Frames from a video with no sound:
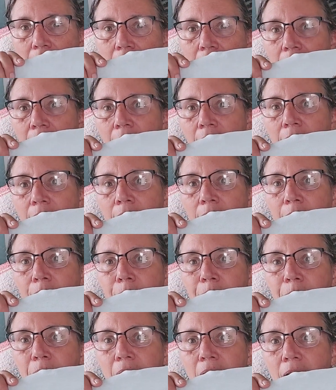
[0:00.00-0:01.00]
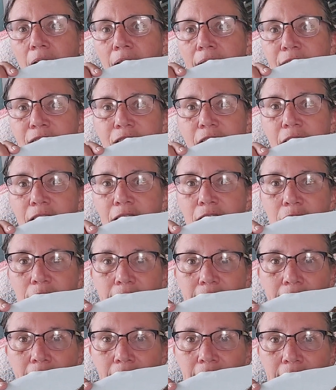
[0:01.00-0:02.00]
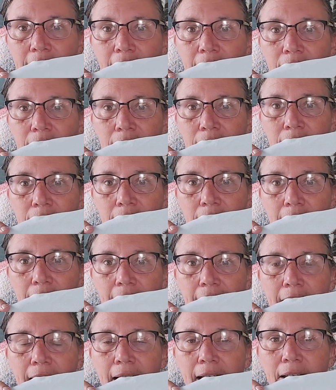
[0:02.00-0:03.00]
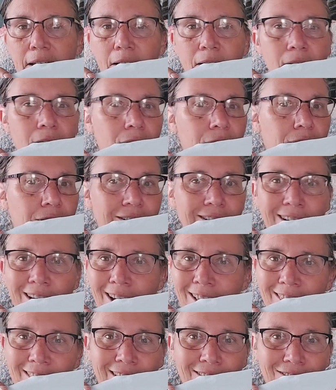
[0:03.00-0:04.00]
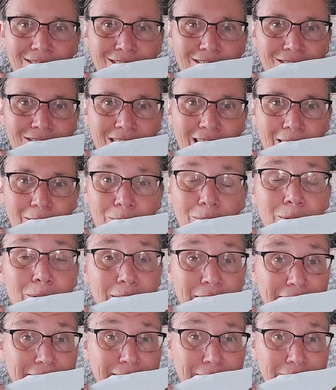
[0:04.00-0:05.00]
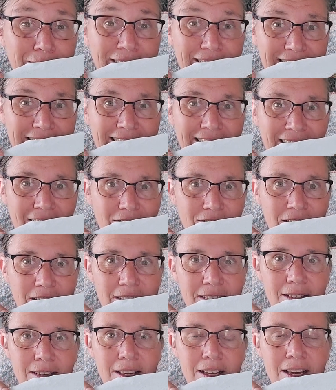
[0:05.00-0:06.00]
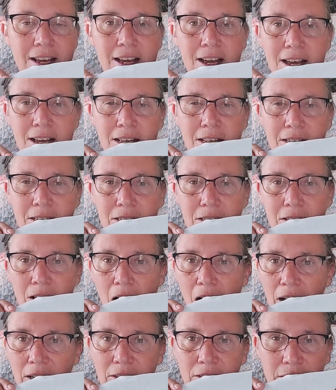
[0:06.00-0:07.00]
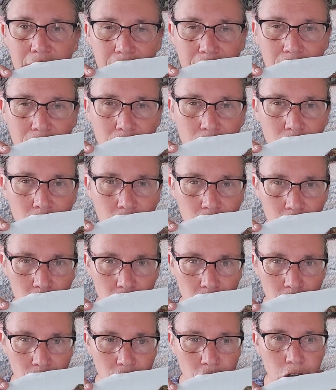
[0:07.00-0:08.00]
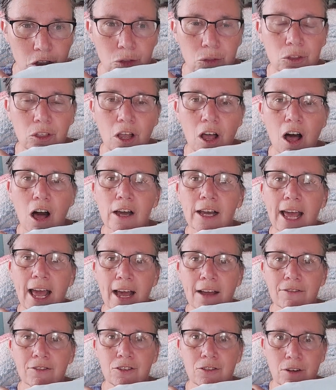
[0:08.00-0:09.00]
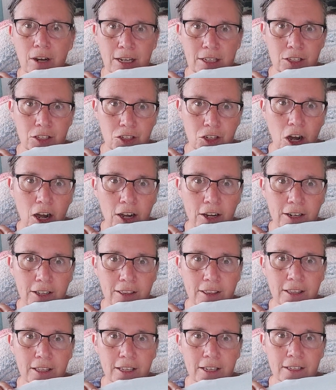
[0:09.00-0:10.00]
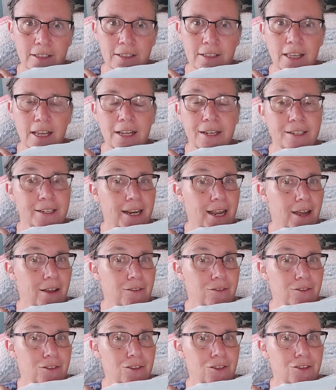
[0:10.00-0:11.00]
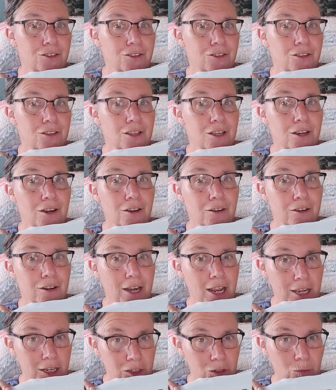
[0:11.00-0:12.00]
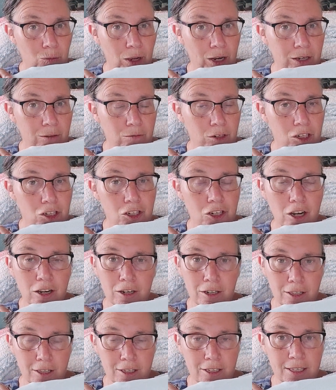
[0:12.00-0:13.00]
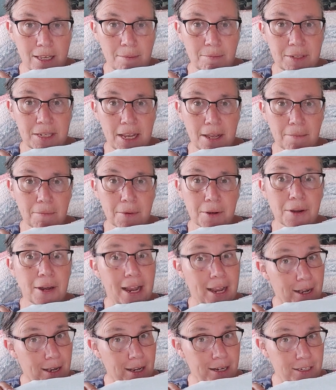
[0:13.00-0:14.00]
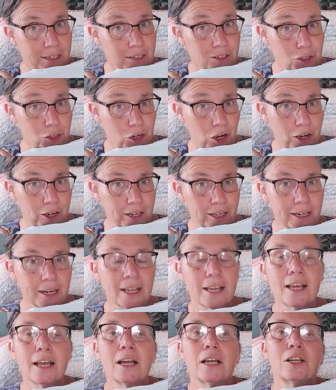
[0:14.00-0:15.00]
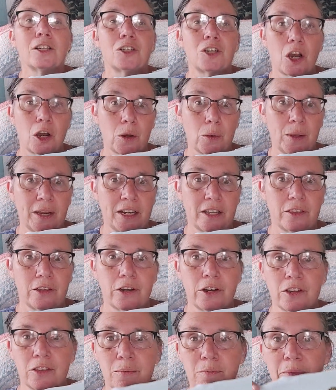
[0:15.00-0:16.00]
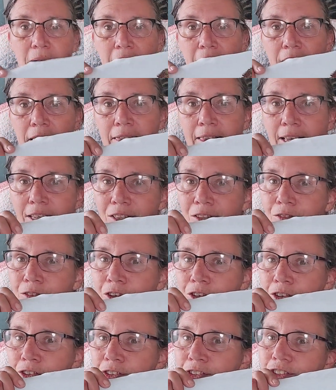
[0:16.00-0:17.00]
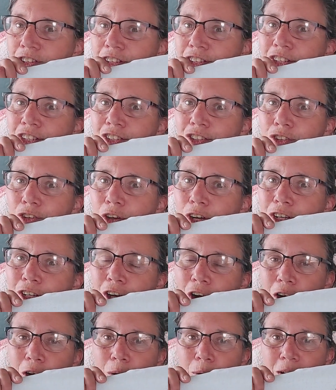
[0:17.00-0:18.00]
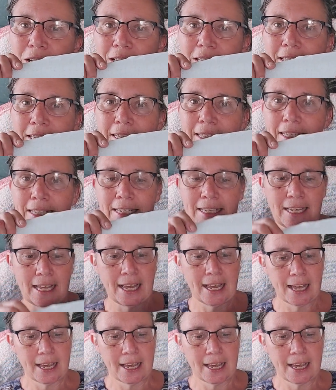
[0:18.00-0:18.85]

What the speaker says: I changed the hair color and oh, I love this. I really, really love this. Not too long after I started this, they announced their next one, which started this September, and I did start it, Dark Queen of the Earth. But let's first just enjoy Dark Queen of the Sea.